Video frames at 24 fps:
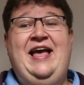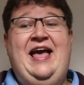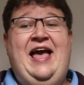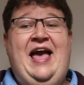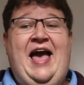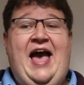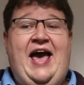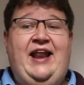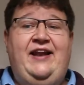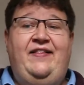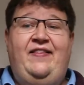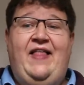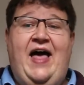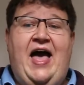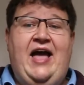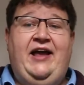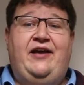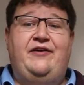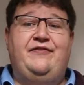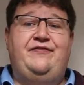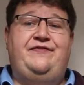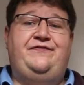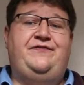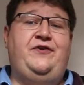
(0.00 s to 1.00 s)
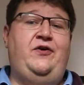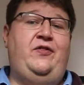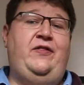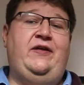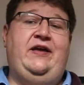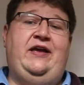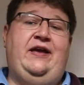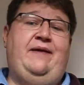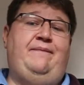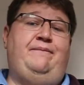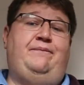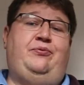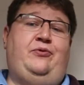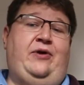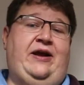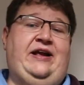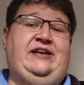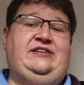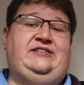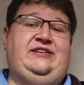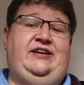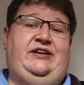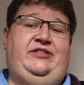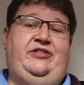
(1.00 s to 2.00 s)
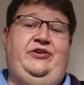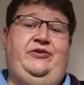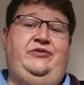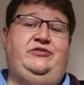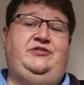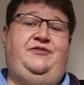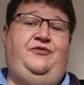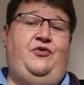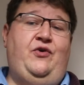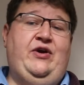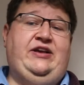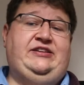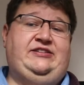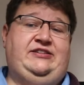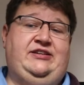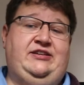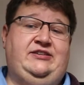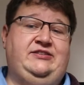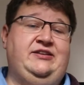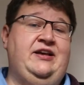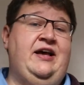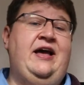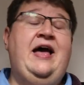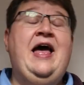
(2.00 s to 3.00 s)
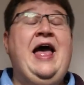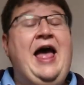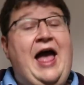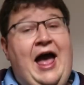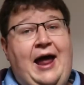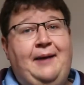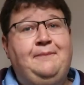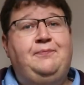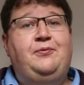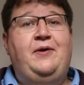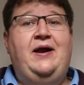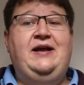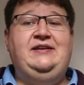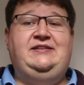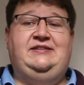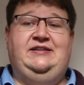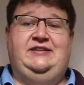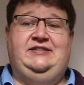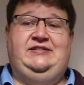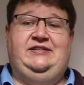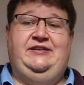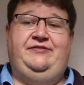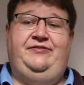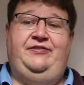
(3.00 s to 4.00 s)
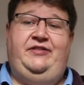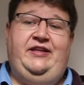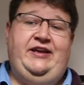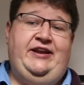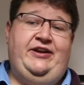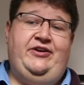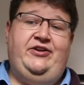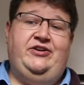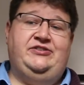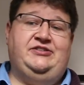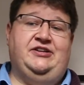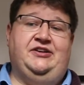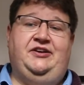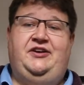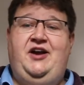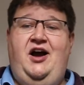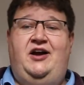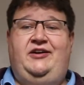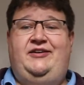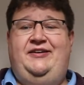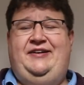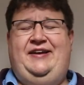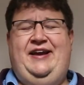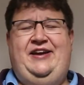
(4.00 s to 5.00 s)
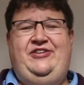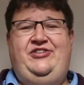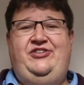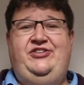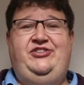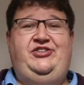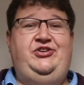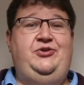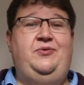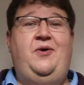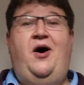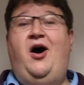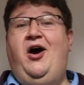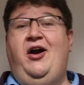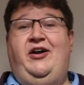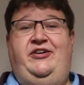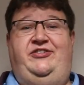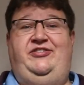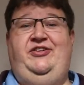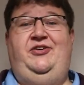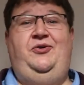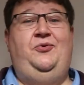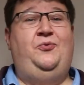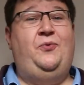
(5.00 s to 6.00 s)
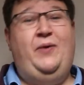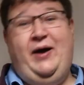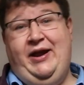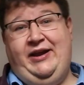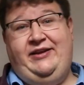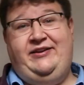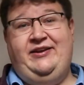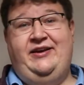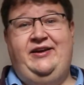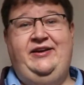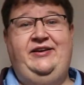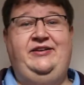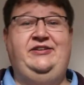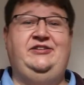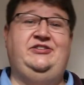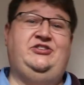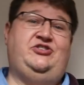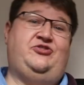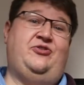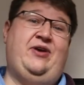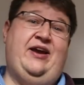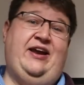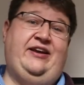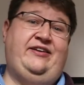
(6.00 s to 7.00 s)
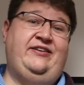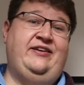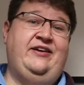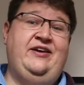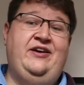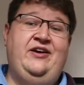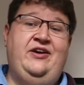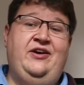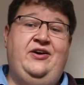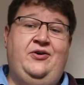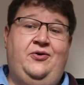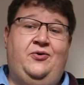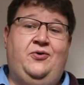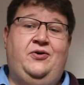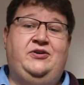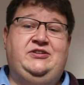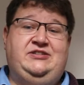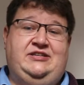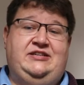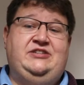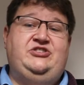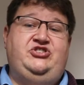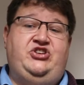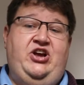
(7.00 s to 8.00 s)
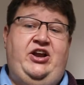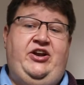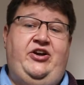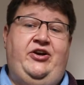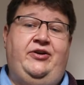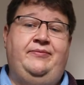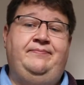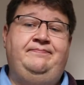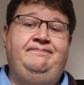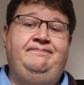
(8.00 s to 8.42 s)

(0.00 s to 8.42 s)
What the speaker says: and a lack of fully embracing those voices and presence of leaders in congregations who aren't white, straight, or cisgender.